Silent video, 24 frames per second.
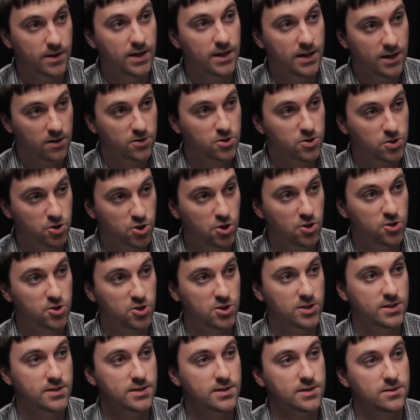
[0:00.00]
in our
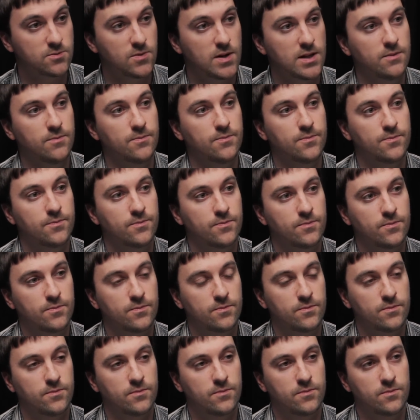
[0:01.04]
churches as well.
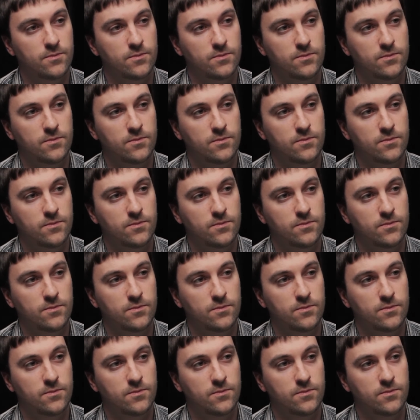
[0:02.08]
I think